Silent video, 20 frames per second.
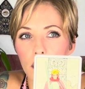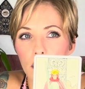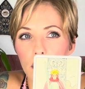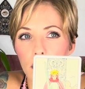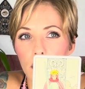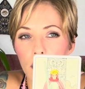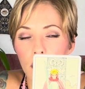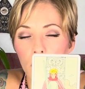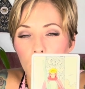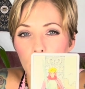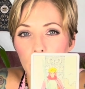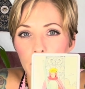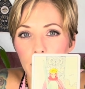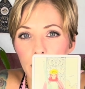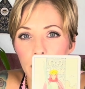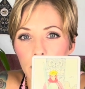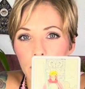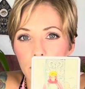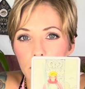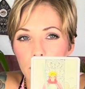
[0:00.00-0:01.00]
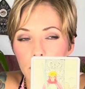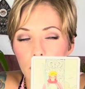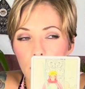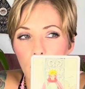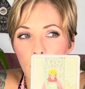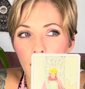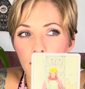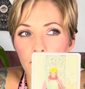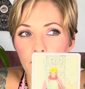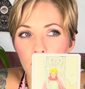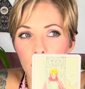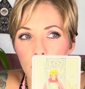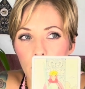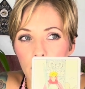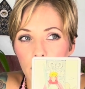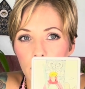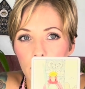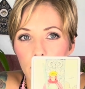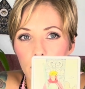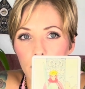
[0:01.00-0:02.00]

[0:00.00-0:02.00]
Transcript: Aquarius, I feel like